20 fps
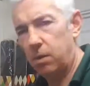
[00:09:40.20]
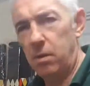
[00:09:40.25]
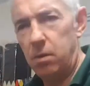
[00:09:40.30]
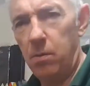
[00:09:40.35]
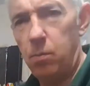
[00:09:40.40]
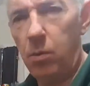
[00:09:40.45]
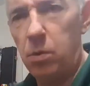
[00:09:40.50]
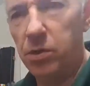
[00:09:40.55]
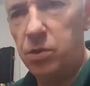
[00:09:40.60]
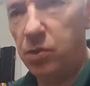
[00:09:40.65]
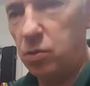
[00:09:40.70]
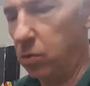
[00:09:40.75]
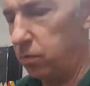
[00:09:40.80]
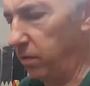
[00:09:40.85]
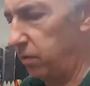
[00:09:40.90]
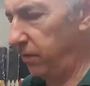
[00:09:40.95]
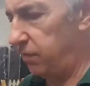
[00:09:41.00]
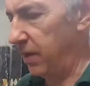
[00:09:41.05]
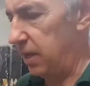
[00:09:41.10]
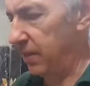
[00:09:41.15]
what sort of
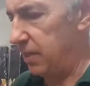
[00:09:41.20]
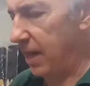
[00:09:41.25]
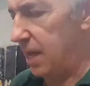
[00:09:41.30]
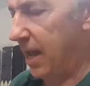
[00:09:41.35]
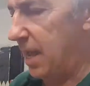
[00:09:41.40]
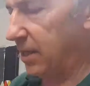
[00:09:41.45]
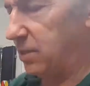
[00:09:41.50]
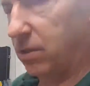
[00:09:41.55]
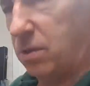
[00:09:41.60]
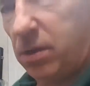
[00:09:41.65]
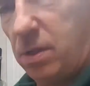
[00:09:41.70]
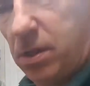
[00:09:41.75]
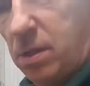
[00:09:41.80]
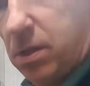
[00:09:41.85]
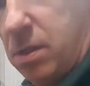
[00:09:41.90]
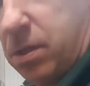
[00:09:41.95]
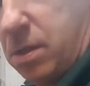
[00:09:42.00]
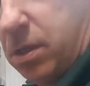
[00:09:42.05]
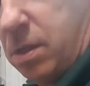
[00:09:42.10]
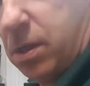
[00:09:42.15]
effect that has on it.
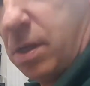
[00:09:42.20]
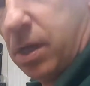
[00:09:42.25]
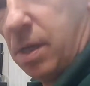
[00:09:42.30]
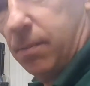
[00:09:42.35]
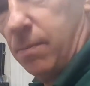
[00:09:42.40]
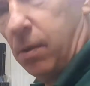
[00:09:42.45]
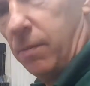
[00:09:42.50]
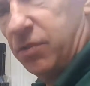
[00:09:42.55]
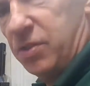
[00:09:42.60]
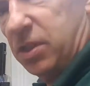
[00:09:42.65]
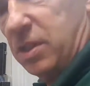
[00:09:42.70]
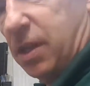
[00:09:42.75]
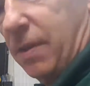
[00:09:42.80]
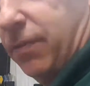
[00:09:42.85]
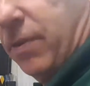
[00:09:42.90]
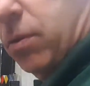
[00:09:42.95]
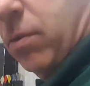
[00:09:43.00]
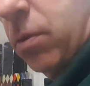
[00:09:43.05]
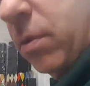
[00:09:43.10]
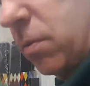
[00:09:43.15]
Obviously difficult